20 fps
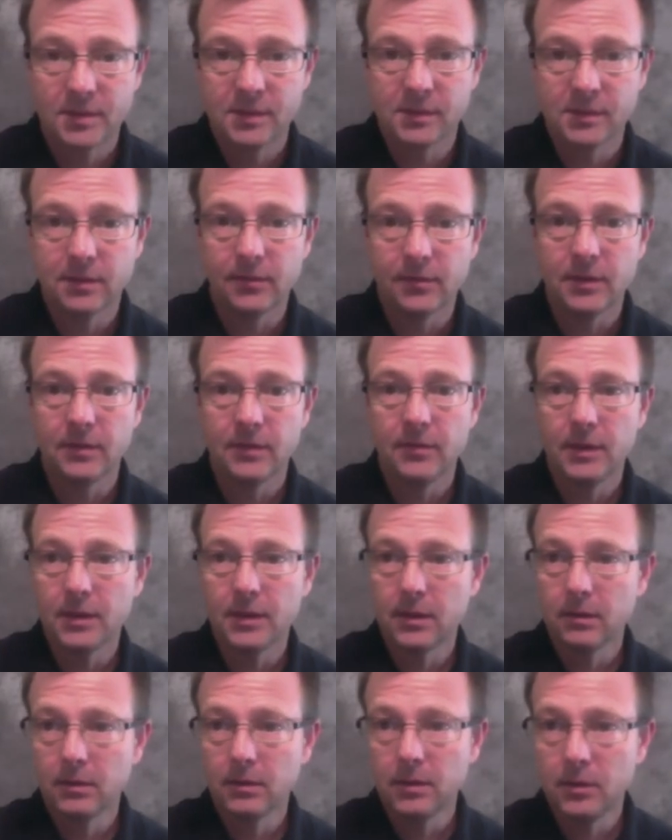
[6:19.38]
of this
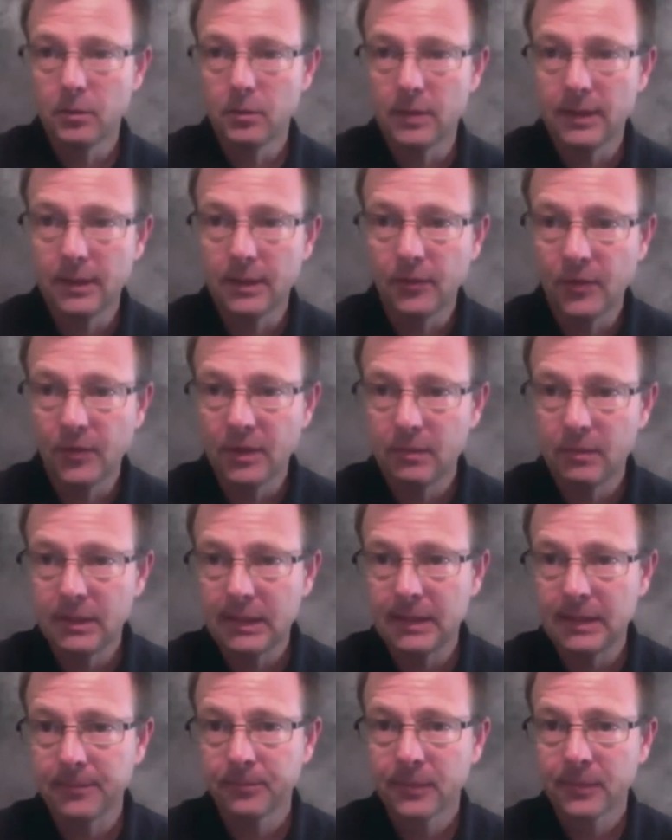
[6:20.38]
video, you need to see
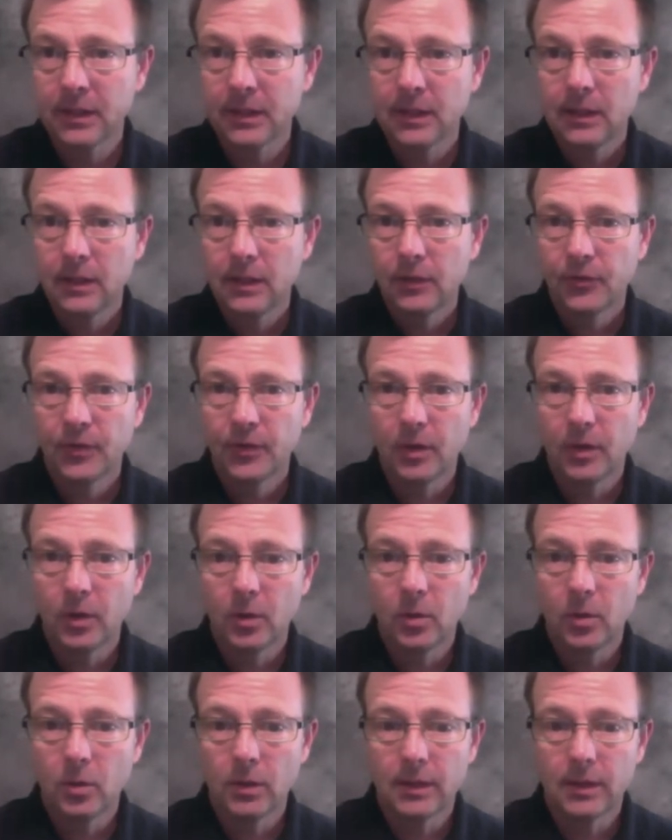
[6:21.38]
me.
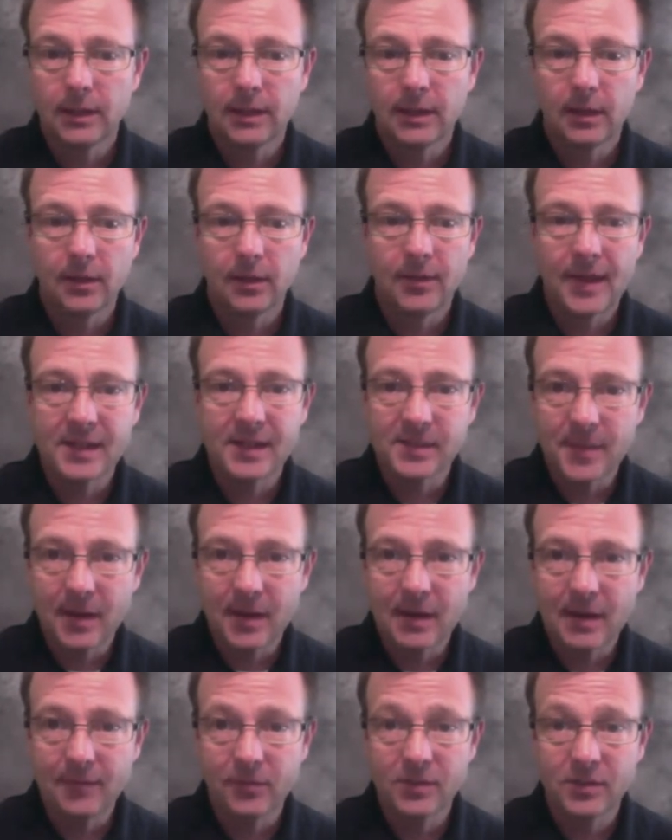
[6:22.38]
So that's
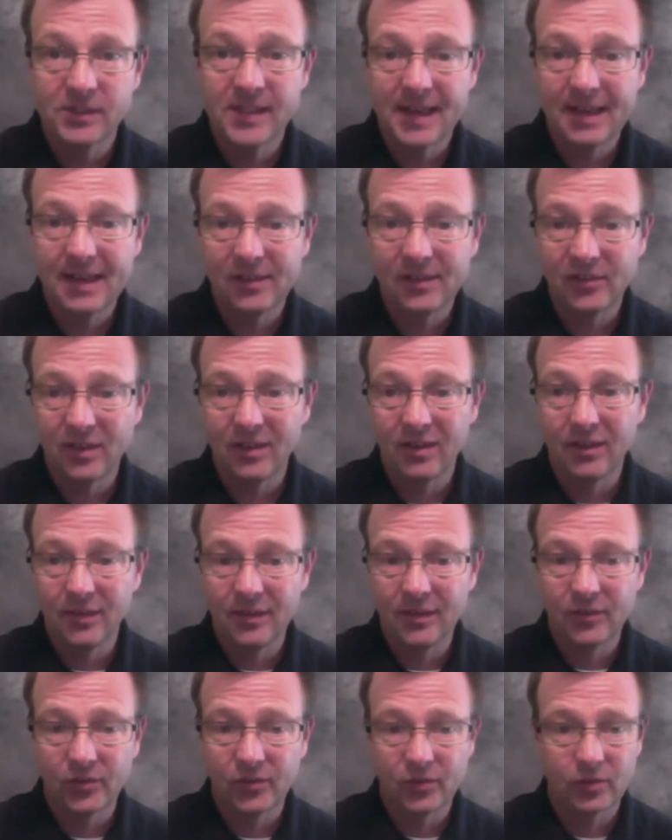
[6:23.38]
about it for settings on
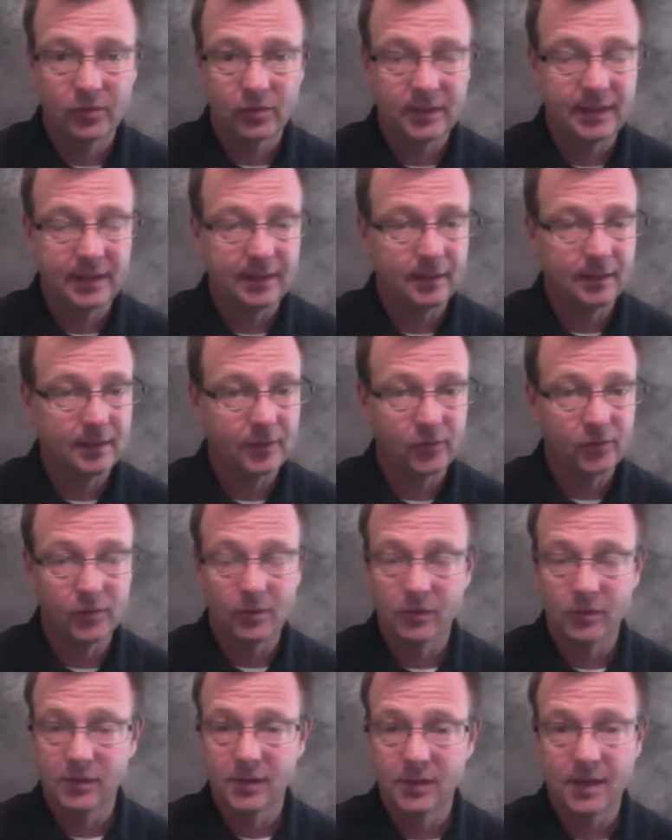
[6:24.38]
this screen.
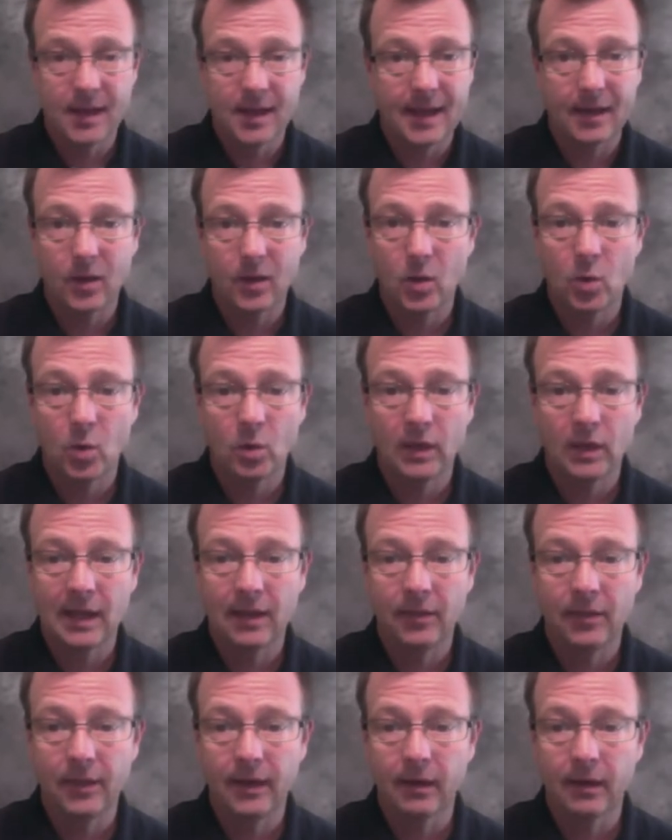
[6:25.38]
There's not a whole
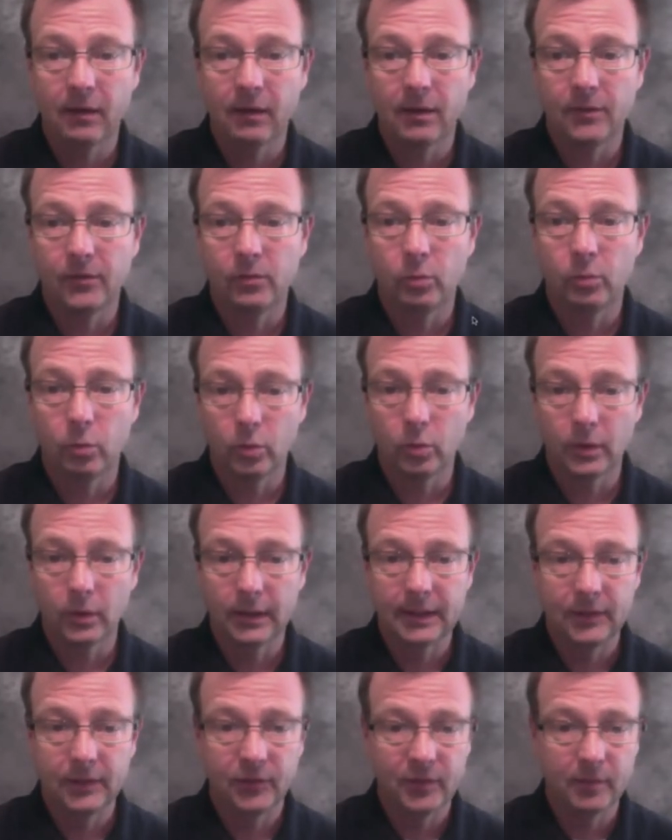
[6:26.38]
lot there. It's
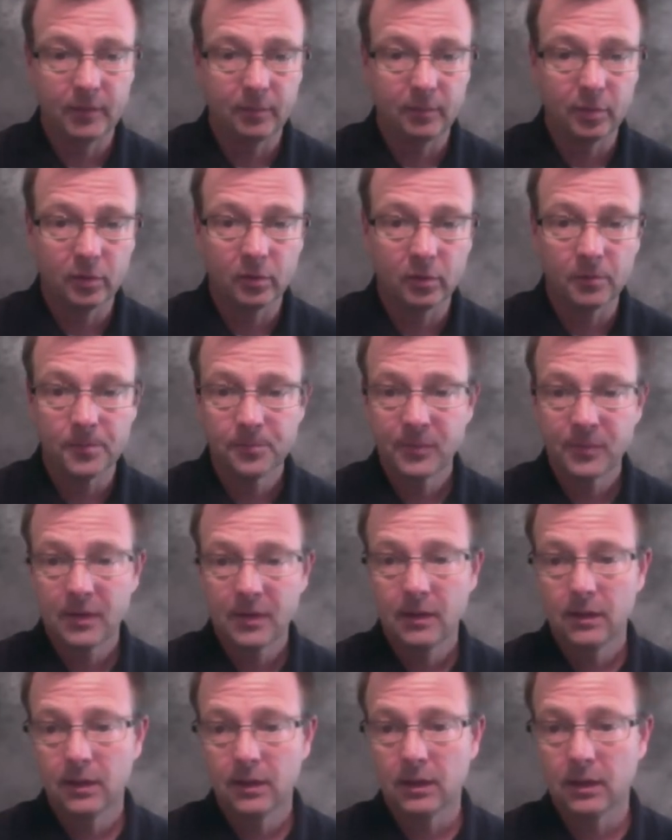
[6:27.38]
really simple.
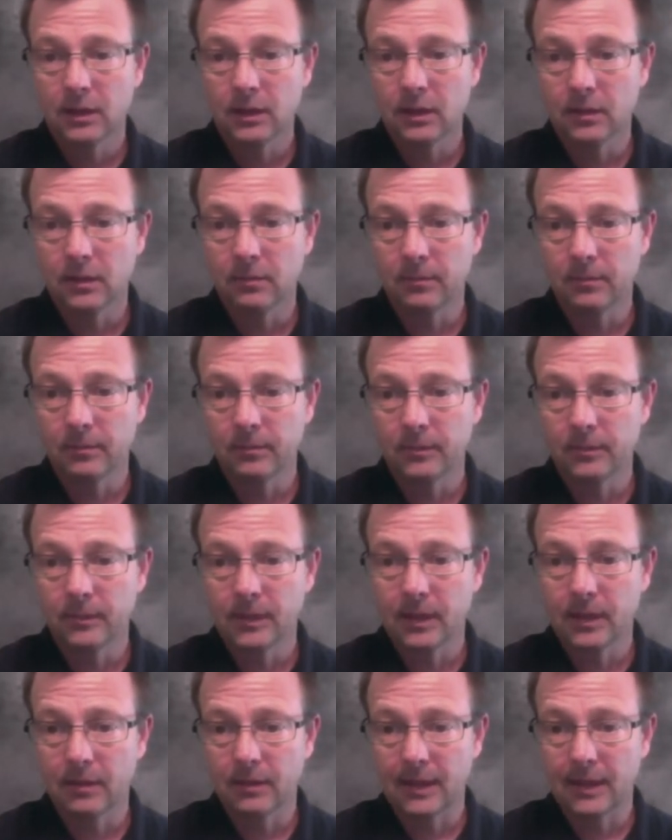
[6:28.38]

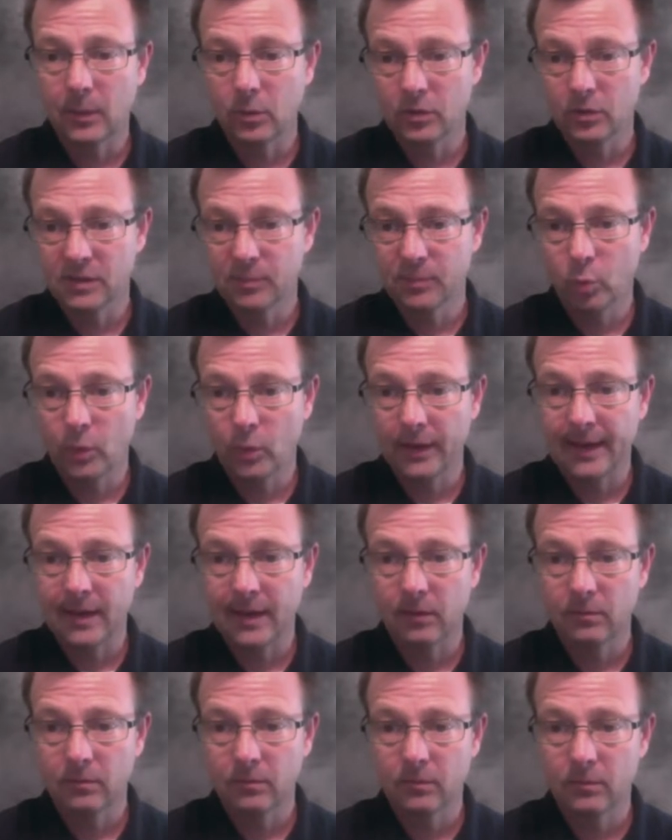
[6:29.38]
I will just point
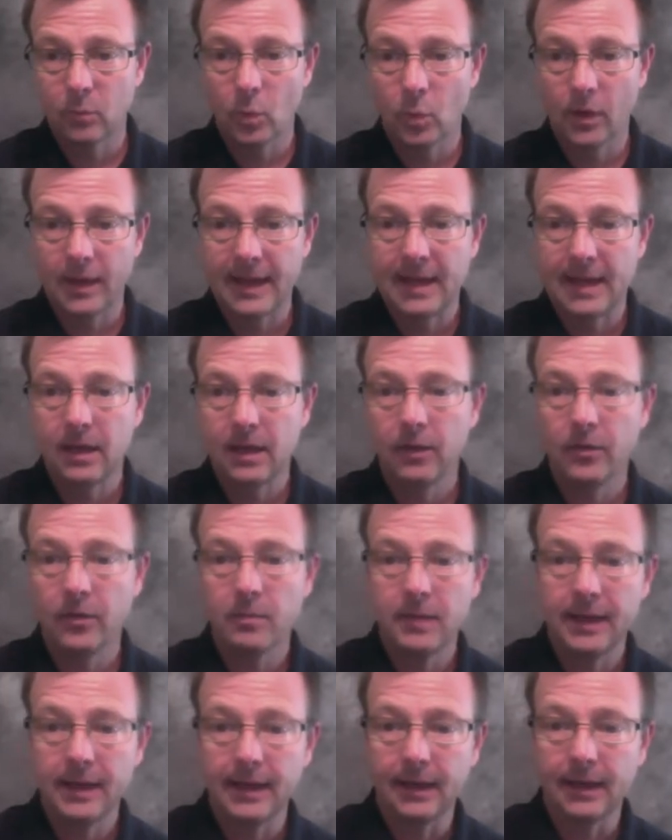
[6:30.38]
out where to end the
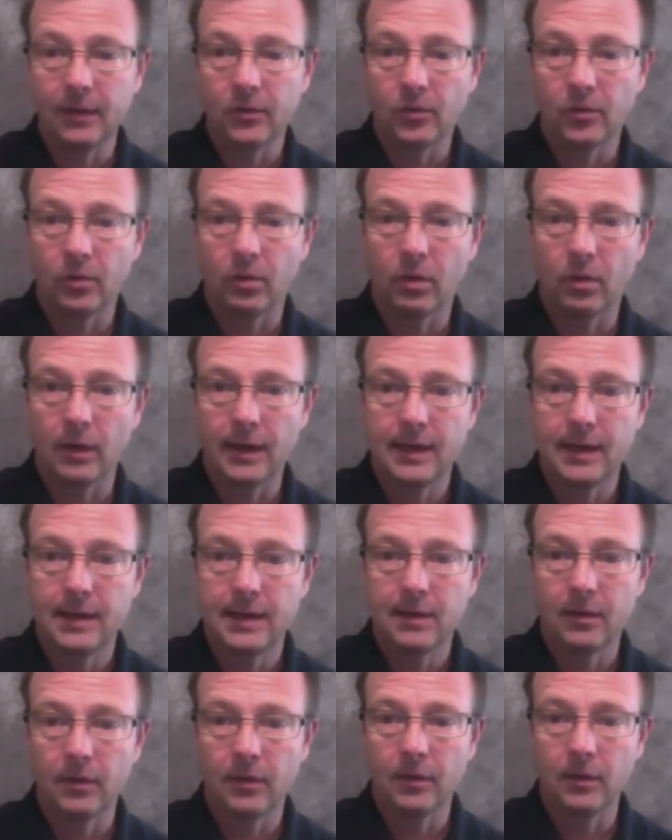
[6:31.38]
meeting is right
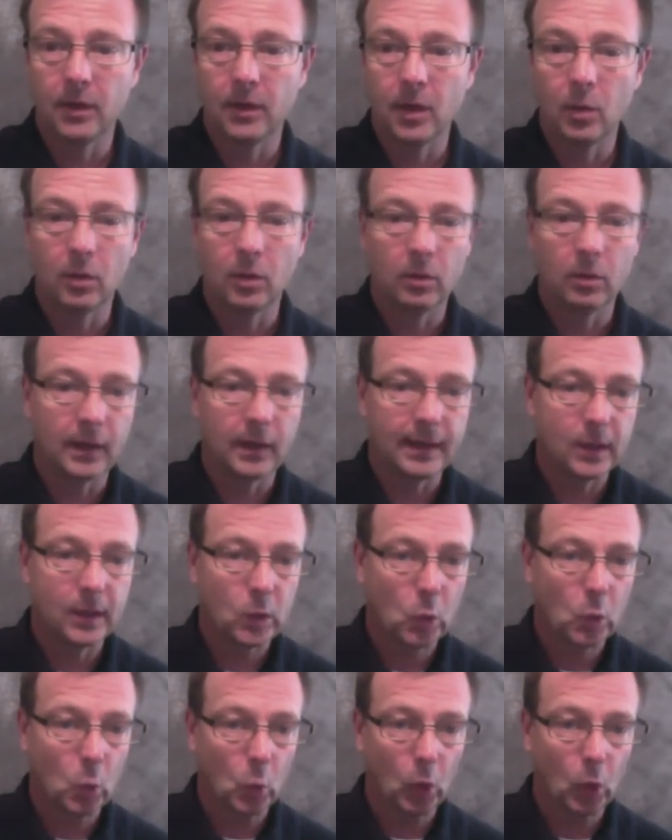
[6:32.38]
here in the lower right
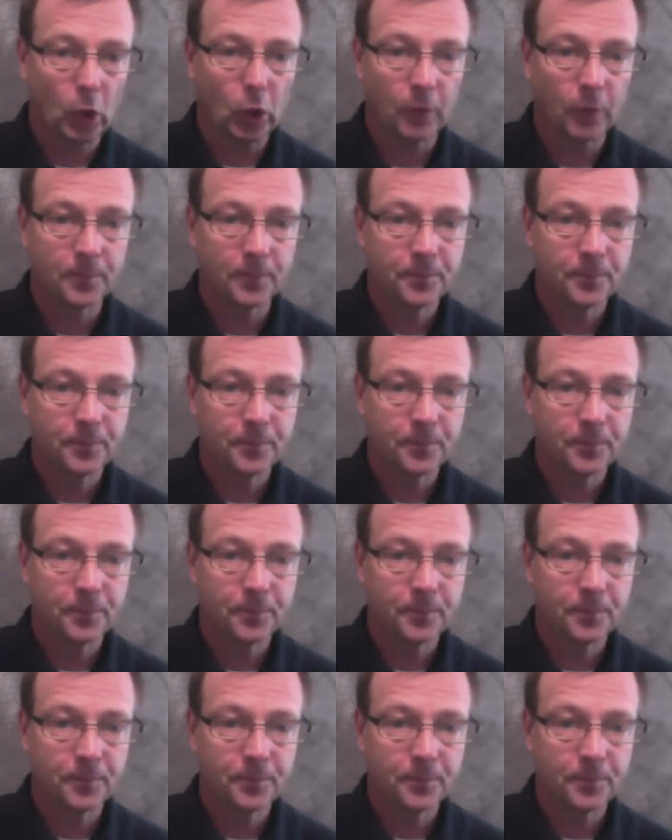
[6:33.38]
corner.